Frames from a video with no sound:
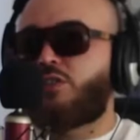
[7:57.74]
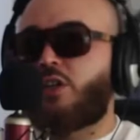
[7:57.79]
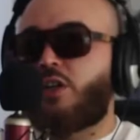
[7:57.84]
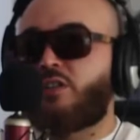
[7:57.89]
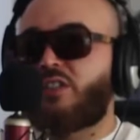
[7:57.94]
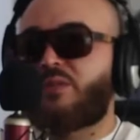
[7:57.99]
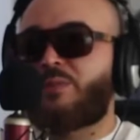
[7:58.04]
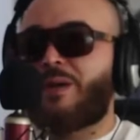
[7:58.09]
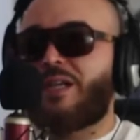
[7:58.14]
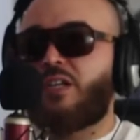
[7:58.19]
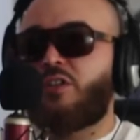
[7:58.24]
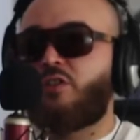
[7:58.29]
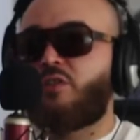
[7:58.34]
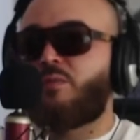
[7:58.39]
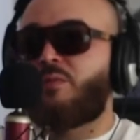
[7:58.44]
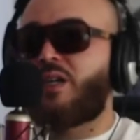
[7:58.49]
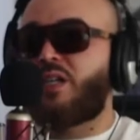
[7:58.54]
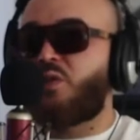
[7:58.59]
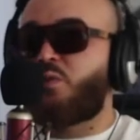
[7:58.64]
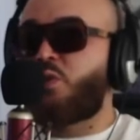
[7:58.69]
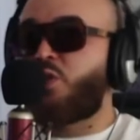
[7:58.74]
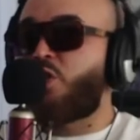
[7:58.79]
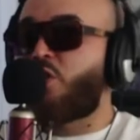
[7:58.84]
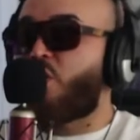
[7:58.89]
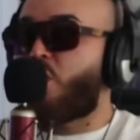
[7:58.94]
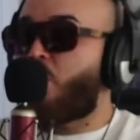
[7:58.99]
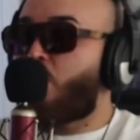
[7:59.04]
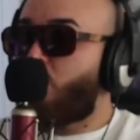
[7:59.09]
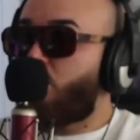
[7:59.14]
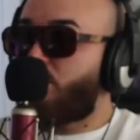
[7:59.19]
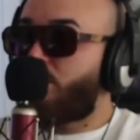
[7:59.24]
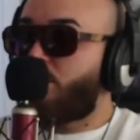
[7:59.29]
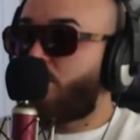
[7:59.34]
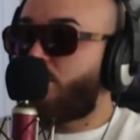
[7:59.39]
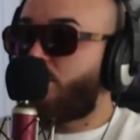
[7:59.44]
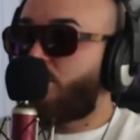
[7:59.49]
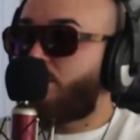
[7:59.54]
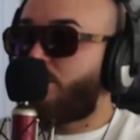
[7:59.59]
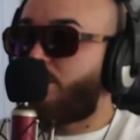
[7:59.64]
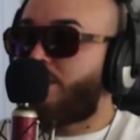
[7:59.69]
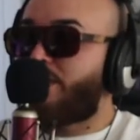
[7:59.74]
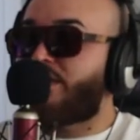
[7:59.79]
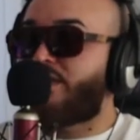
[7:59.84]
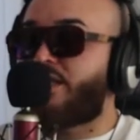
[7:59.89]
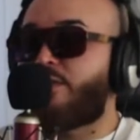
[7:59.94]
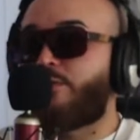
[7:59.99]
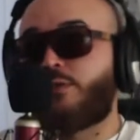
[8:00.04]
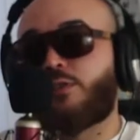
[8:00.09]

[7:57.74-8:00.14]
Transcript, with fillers: you start spending your money when you're old, it's